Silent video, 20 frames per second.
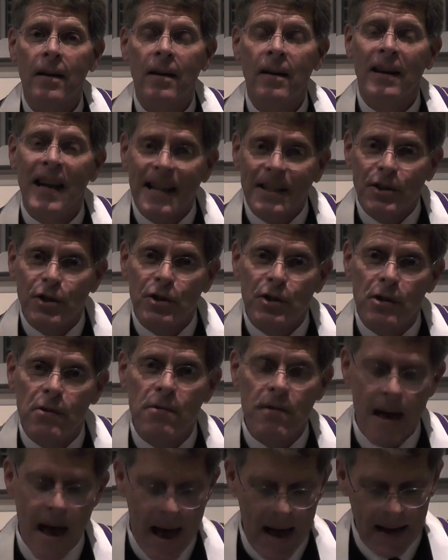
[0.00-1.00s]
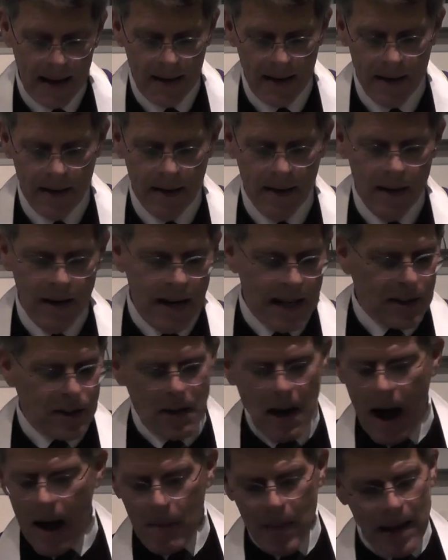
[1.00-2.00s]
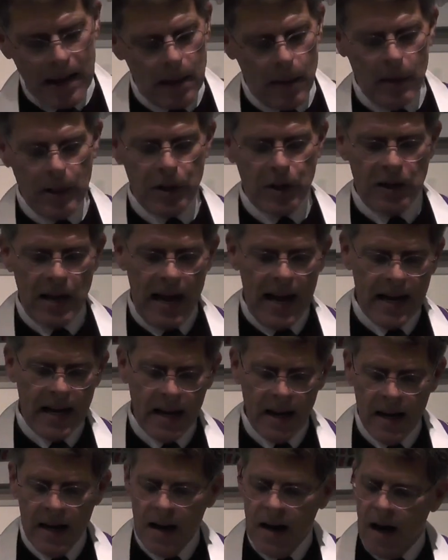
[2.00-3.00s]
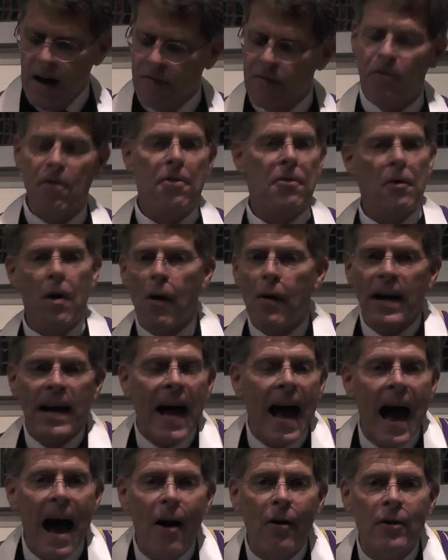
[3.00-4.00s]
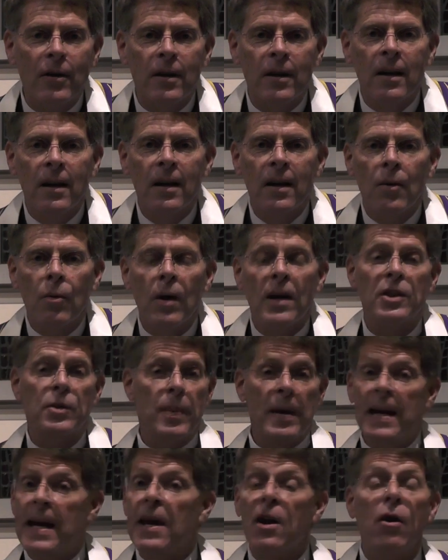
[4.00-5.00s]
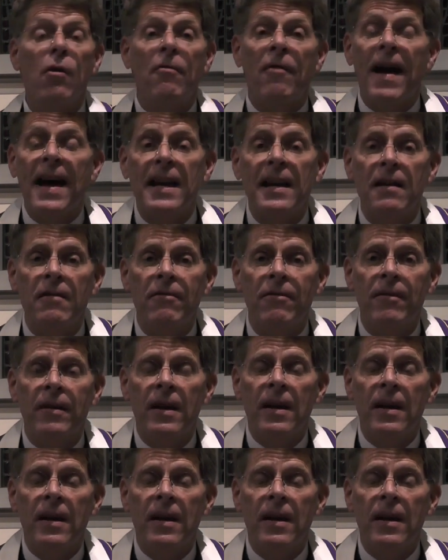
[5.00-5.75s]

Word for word: Let's do that. Let's not make the mistake of throwing out what has been innovative